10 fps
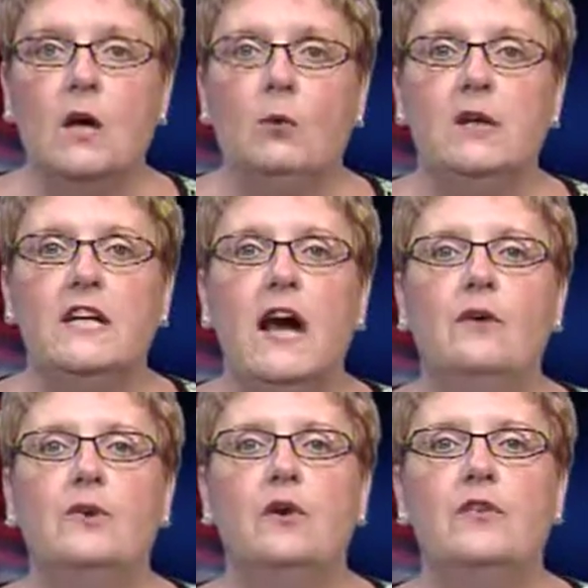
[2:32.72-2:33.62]
We now
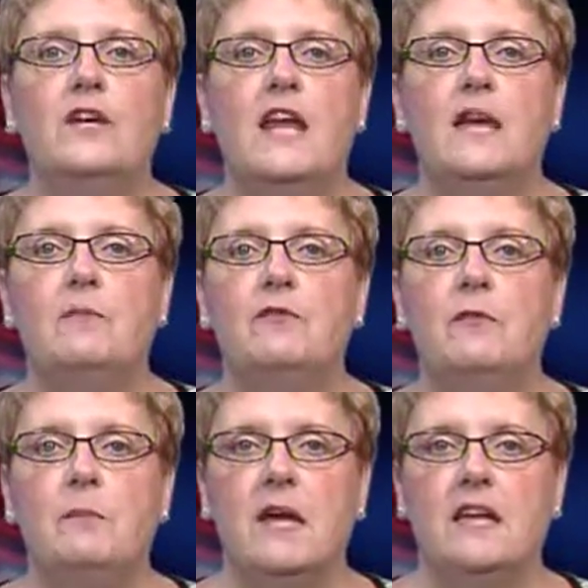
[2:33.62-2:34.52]
know the name of
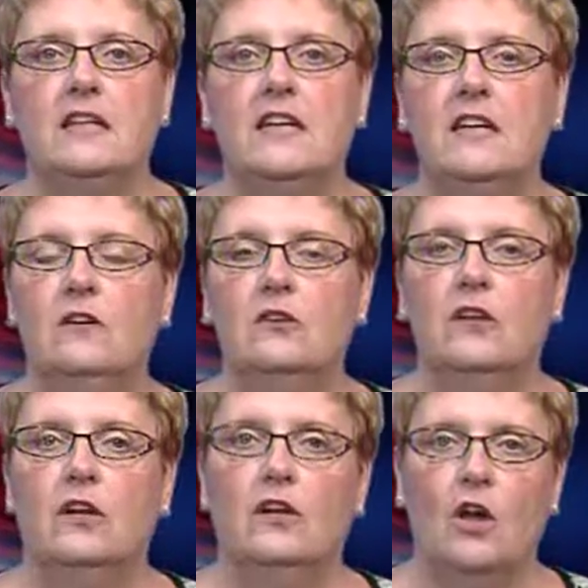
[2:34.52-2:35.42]
the man killed
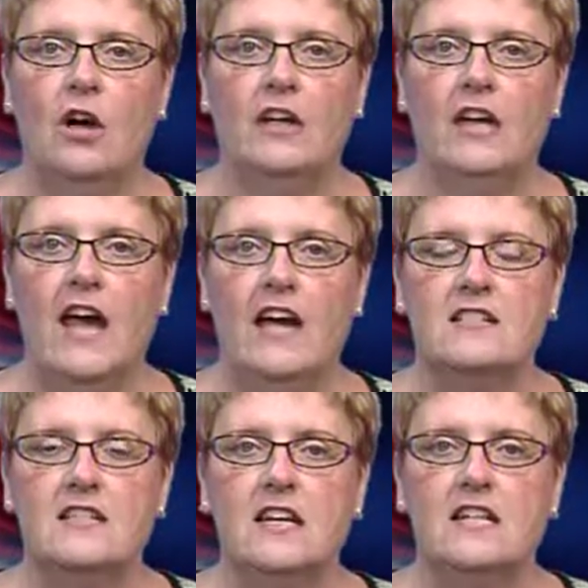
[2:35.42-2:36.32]
in a logging
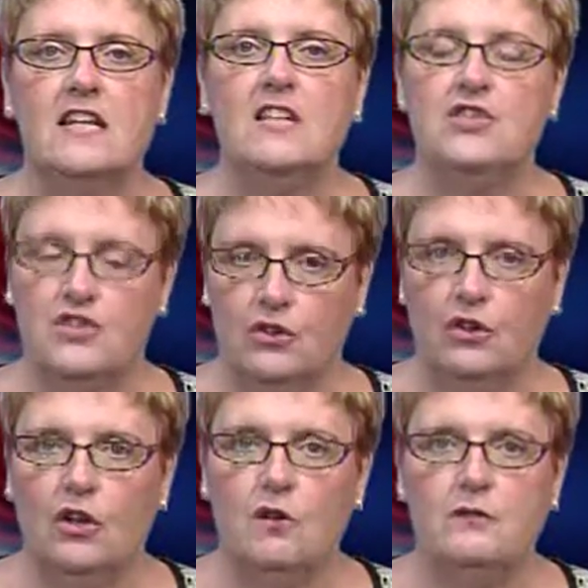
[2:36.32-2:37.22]
accident in
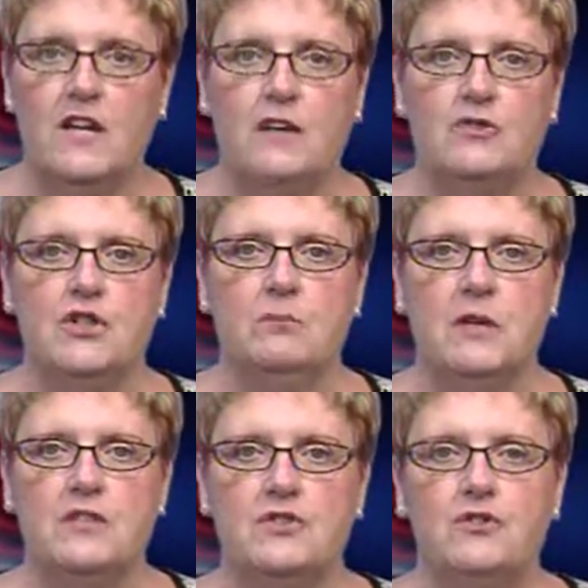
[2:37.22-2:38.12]
Sugarloaf Township
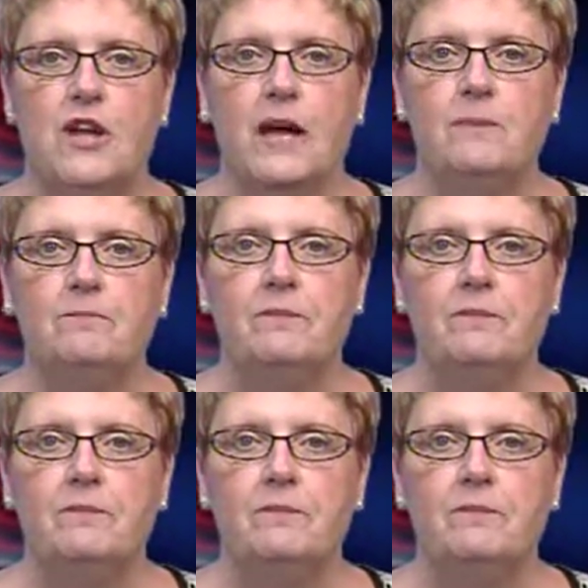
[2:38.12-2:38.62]
yesterday.